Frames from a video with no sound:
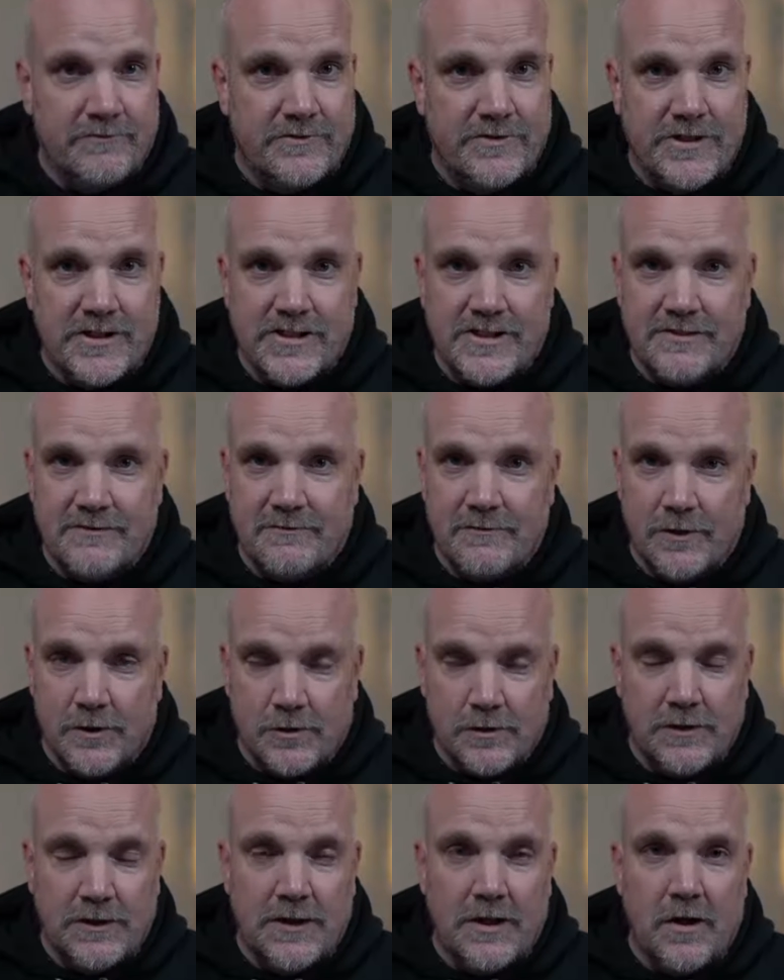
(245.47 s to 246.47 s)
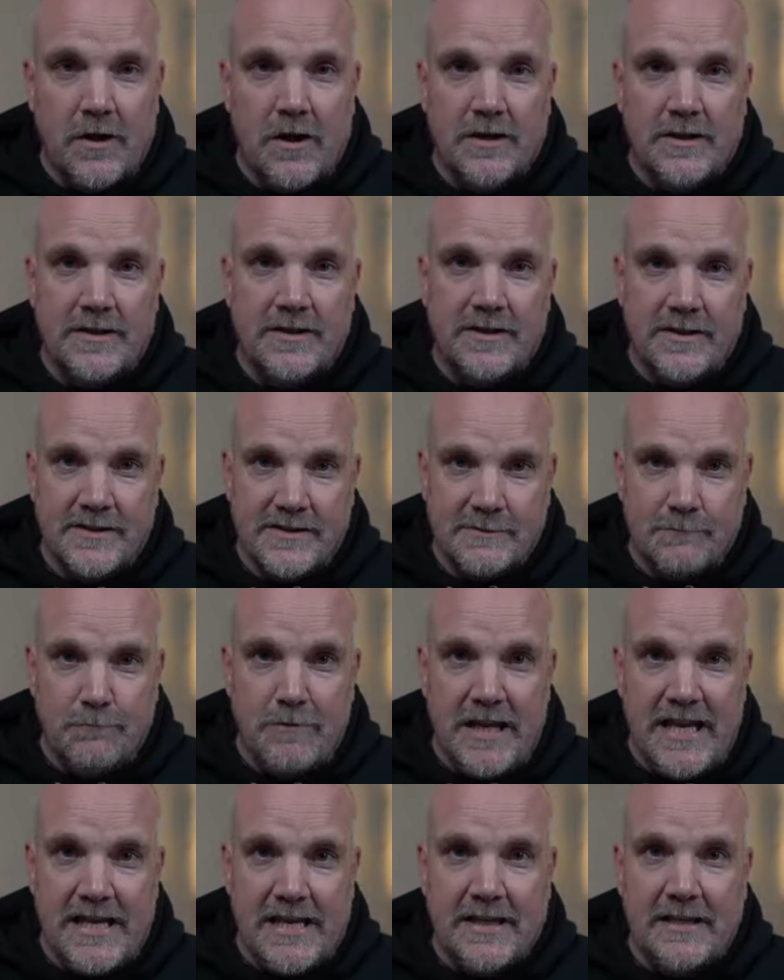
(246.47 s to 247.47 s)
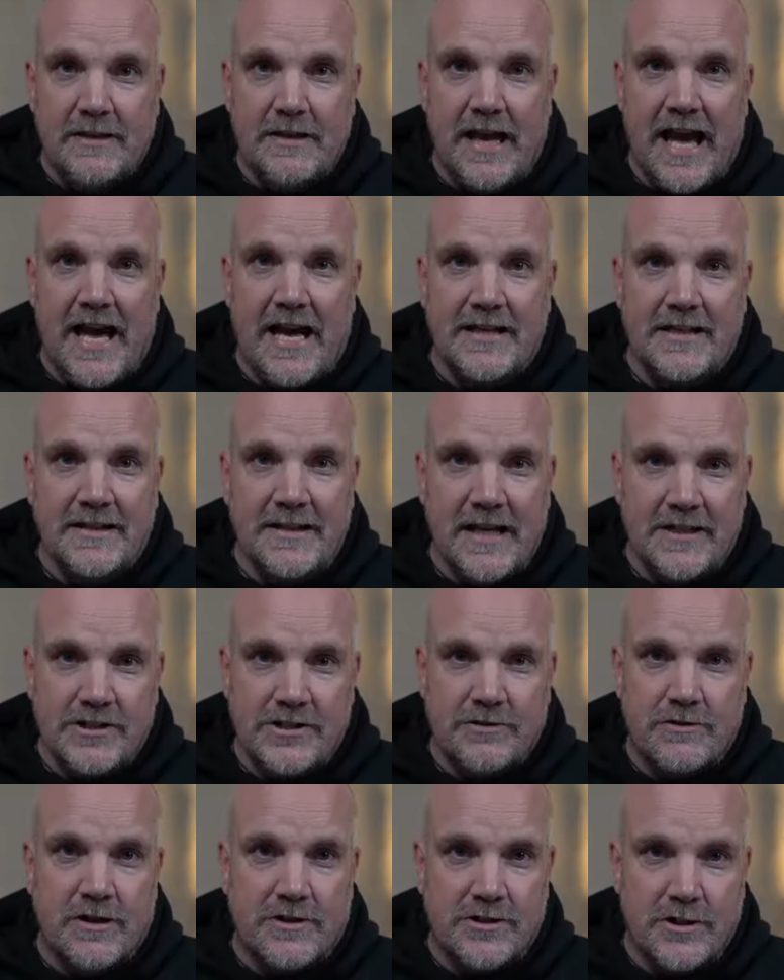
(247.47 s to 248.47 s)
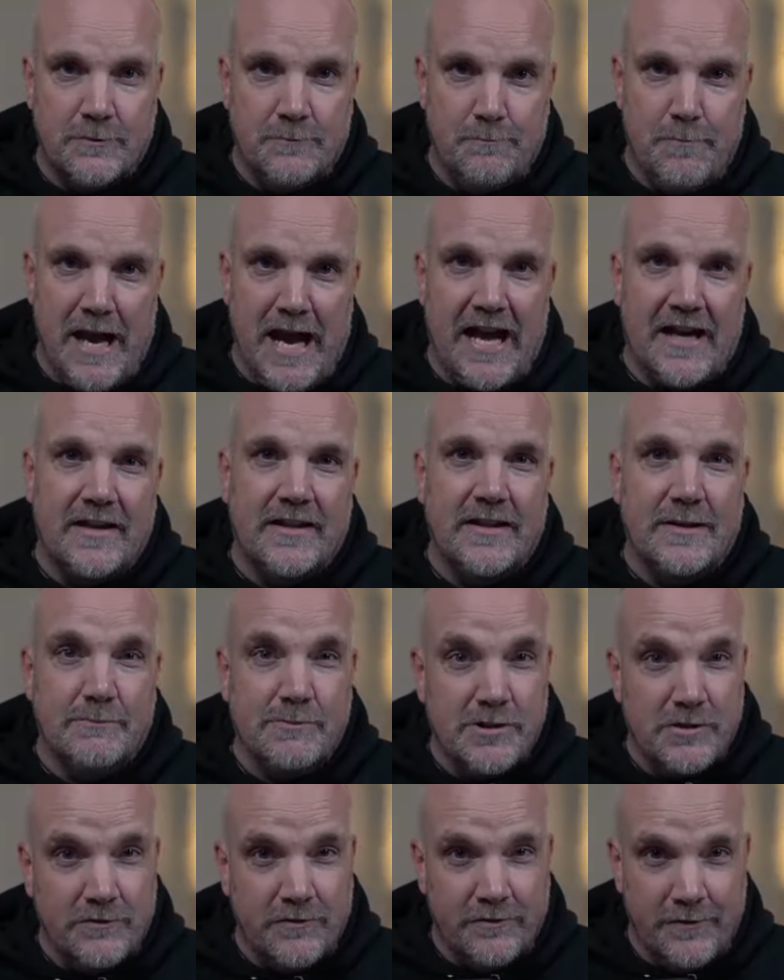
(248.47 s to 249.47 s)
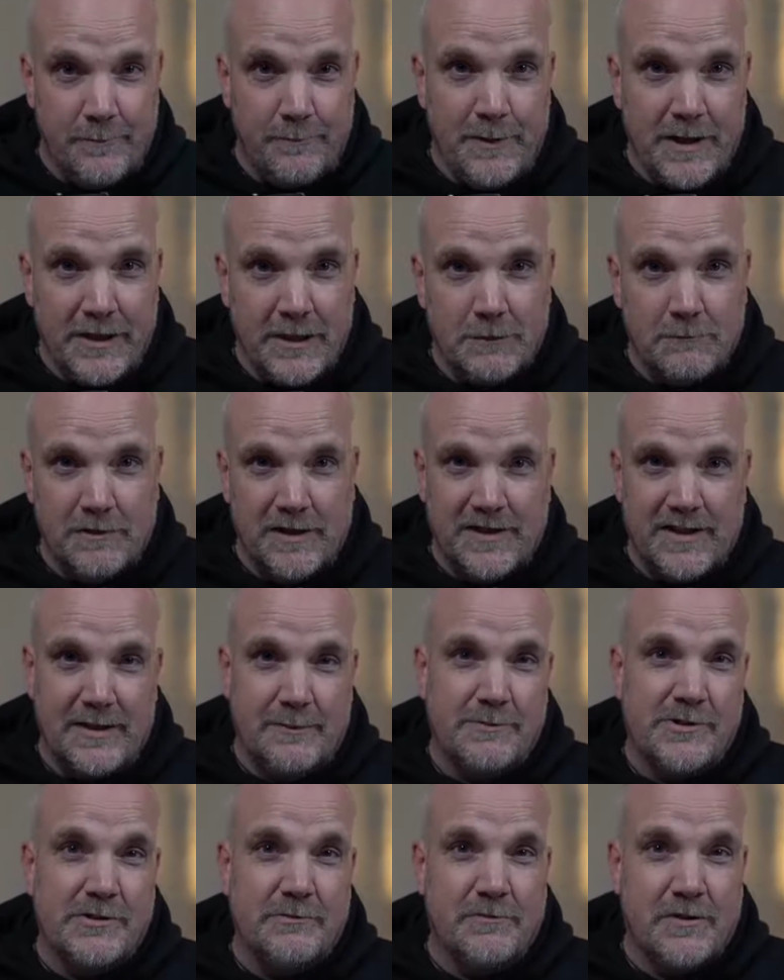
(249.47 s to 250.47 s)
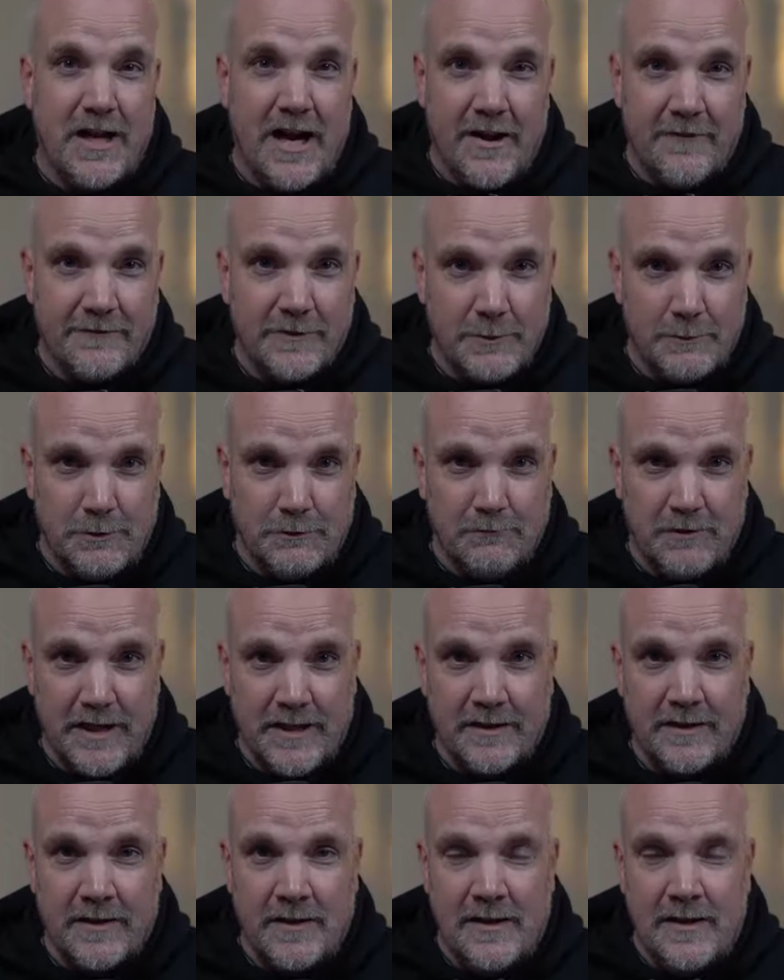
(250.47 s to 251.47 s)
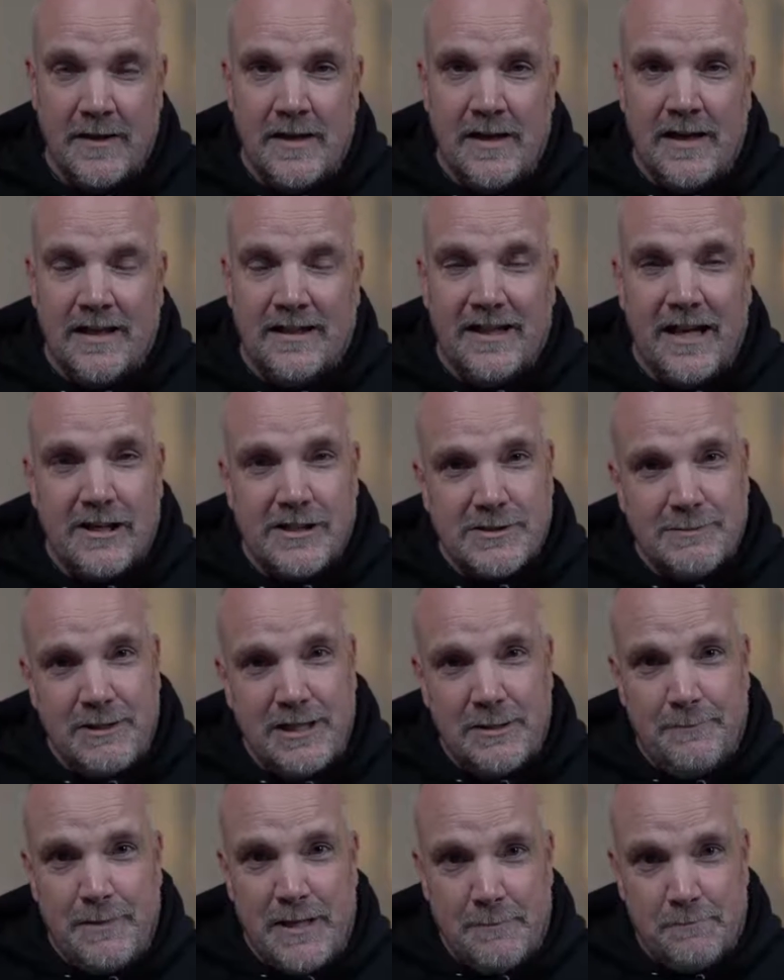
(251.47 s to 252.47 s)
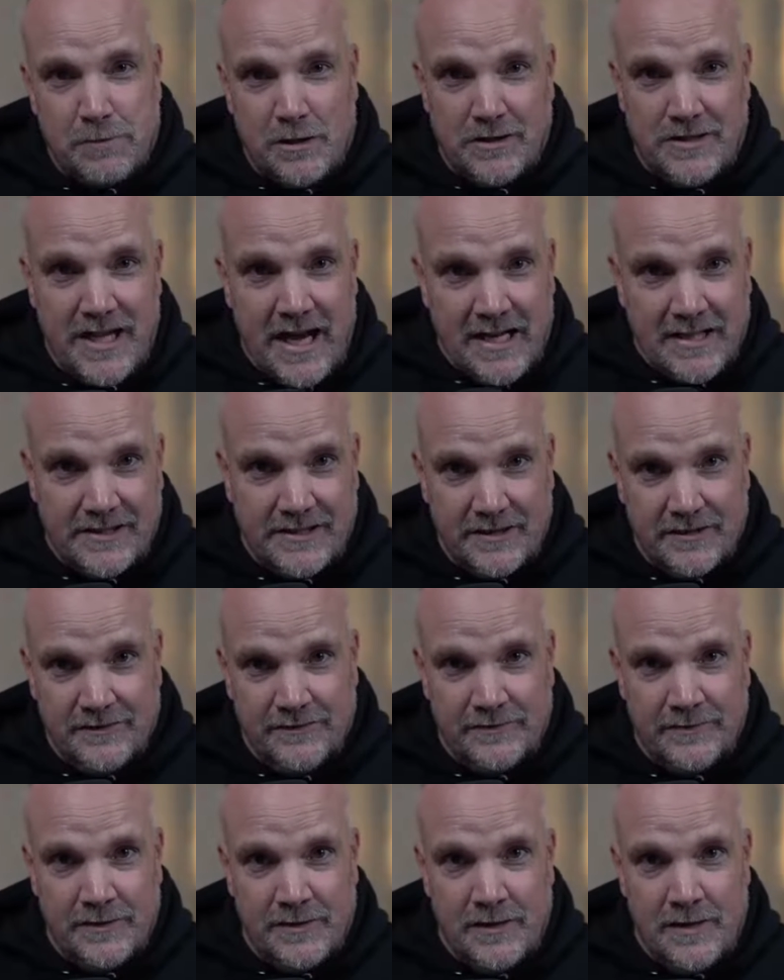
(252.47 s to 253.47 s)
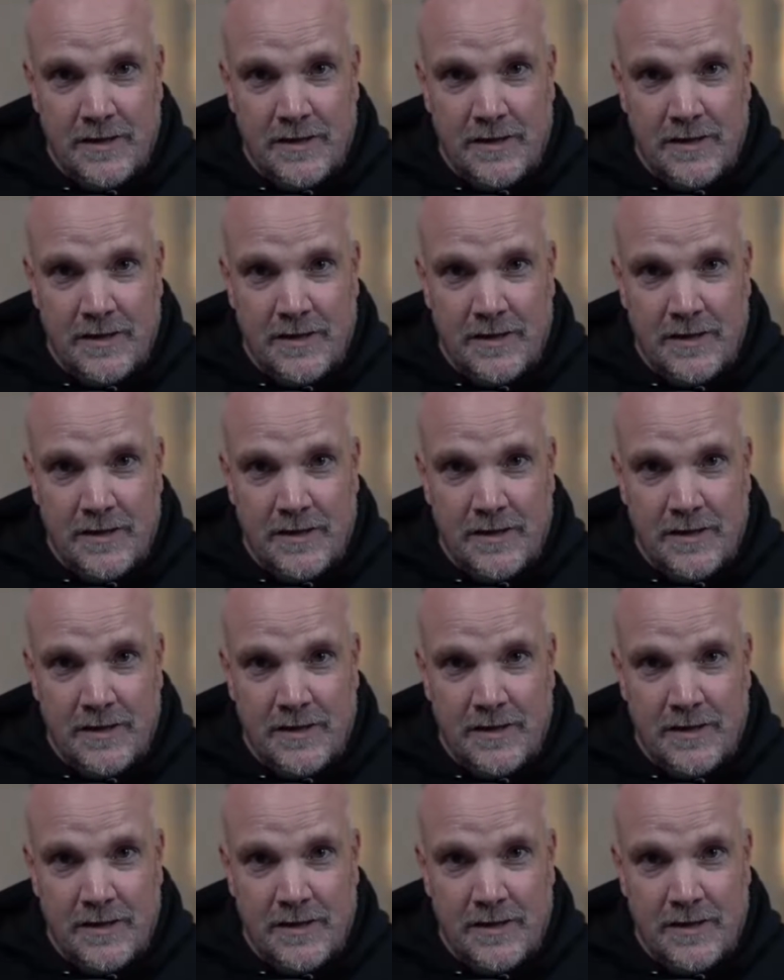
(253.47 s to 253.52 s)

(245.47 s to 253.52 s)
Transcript: just early on in this week, adding that structure back that I'm so familiar with and I'm so comfortable with allows me to be productive,